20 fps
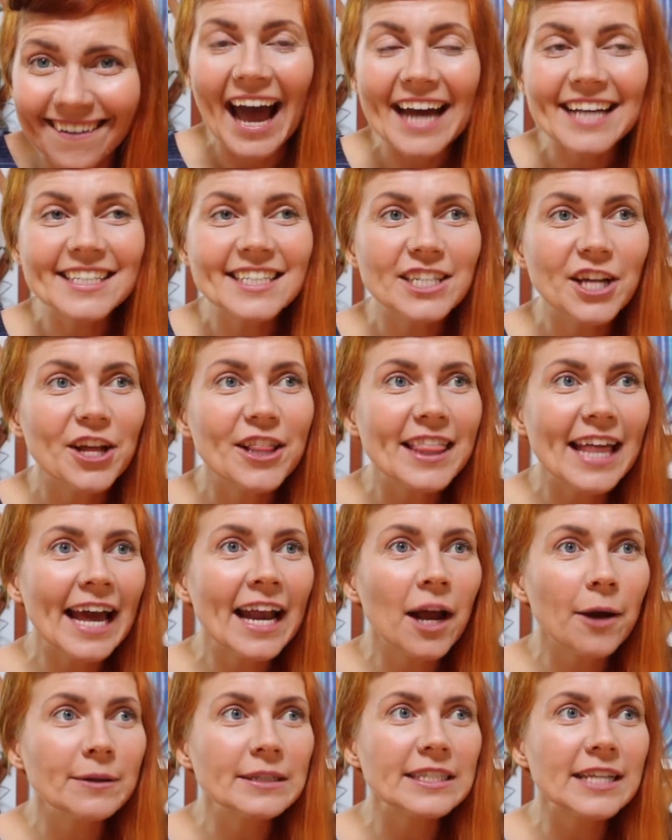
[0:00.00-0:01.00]
And so
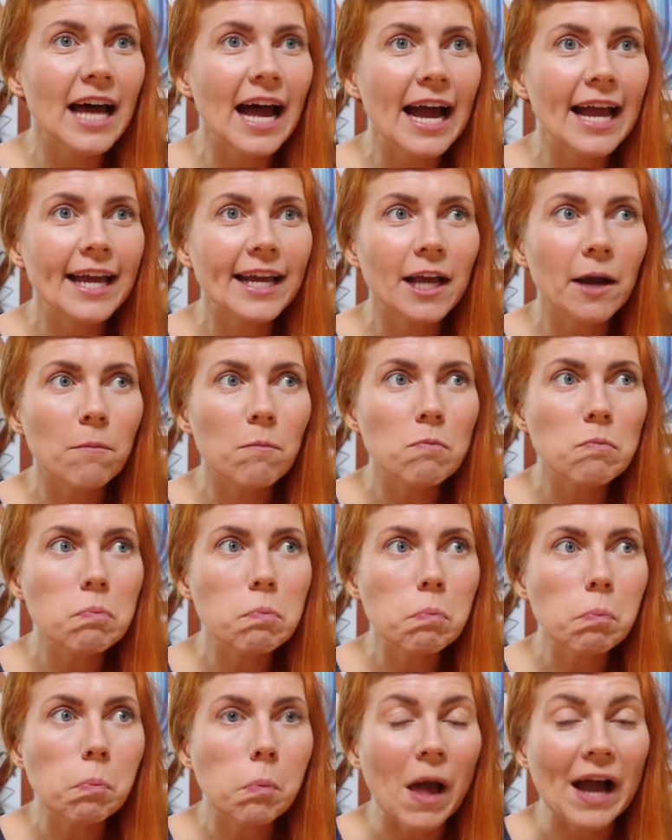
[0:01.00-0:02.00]
then I was like,
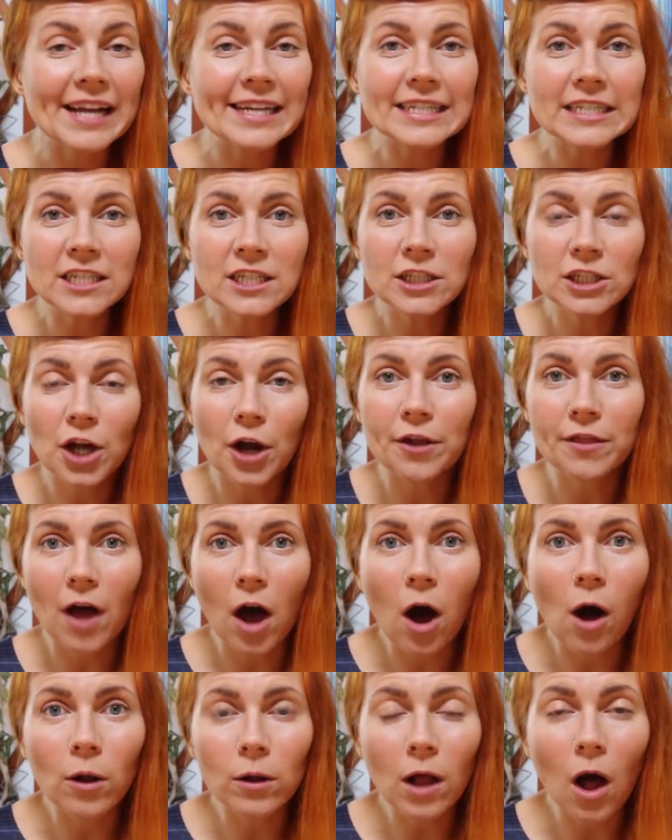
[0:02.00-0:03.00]
I didn't go the
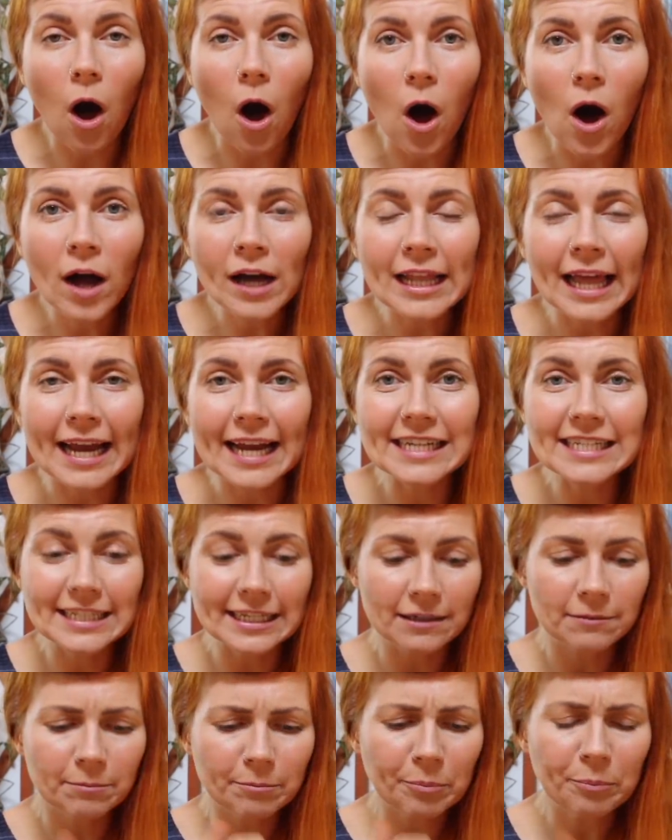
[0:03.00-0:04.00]
whole hog, like I
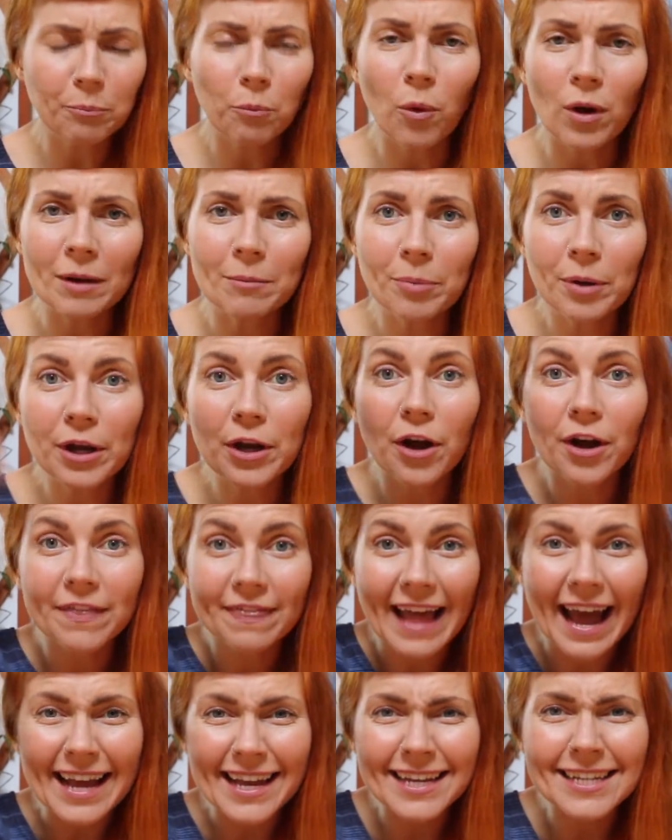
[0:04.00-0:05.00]
didn't want to put
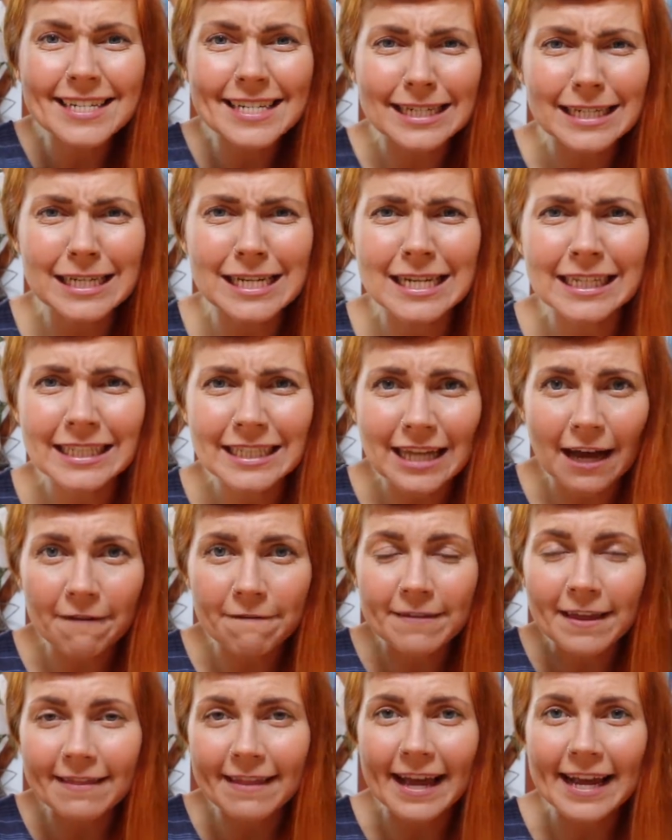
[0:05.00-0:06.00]
on that conditioner
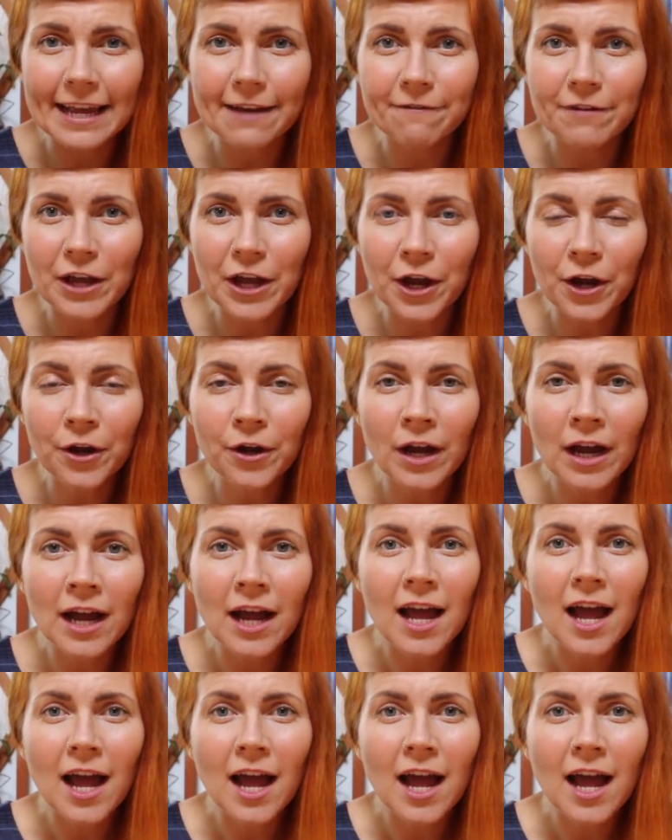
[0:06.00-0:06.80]
stuff that they give you.